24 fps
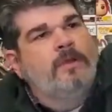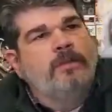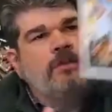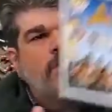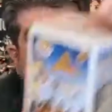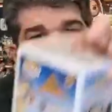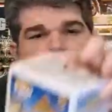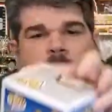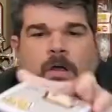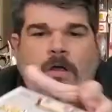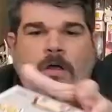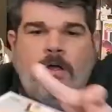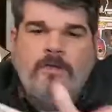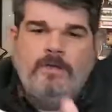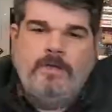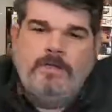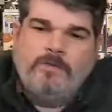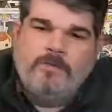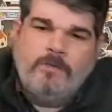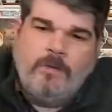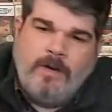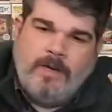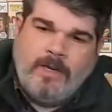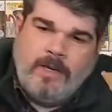It's called, this
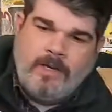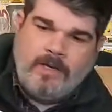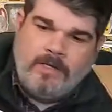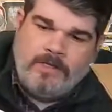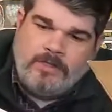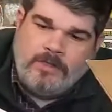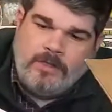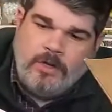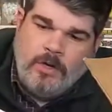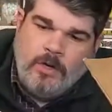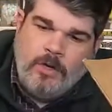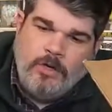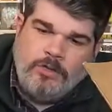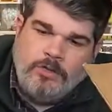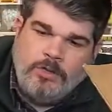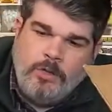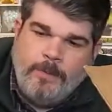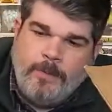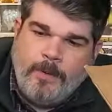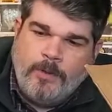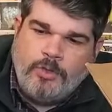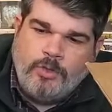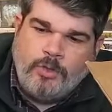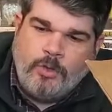one is
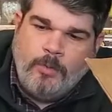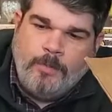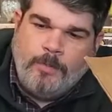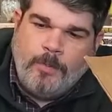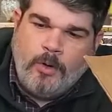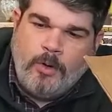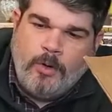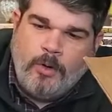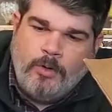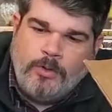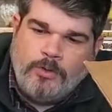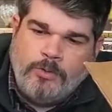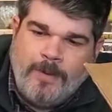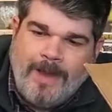Super Troopers.